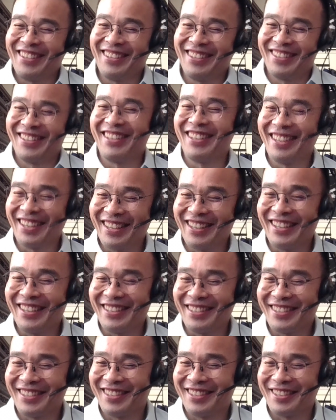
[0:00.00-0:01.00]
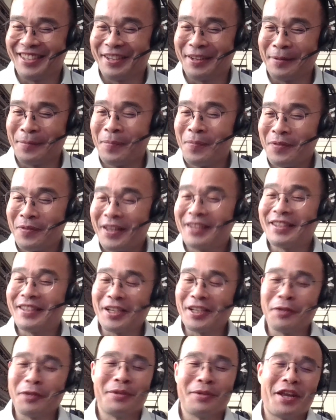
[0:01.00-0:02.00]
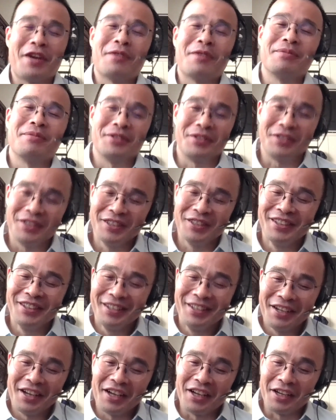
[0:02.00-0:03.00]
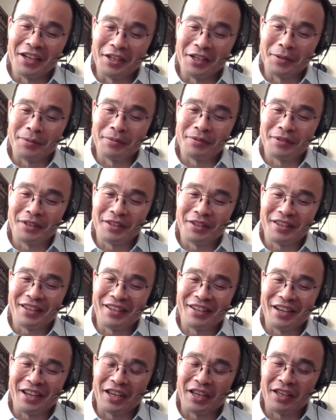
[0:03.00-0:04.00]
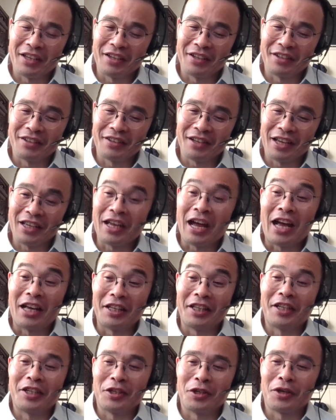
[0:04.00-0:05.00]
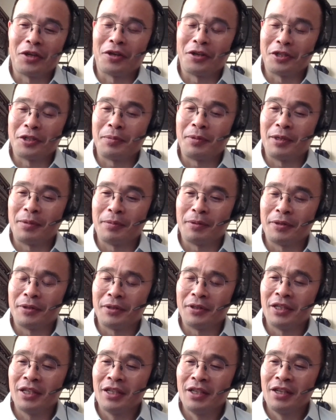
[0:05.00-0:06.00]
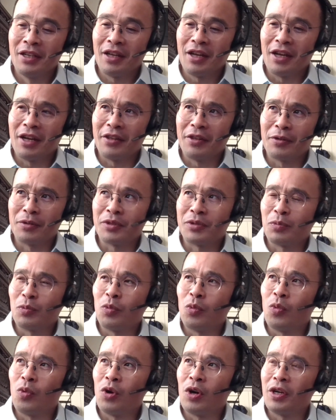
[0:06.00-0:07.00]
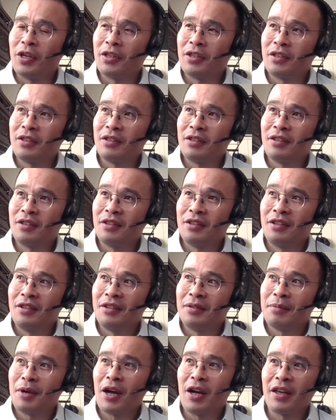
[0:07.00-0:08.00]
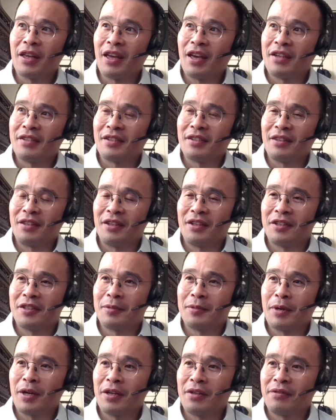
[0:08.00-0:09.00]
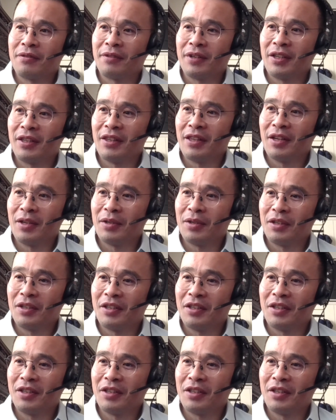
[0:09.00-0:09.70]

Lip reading: it's actually been helpful, and I highly encourage people. There's one podcast I think on Spotify that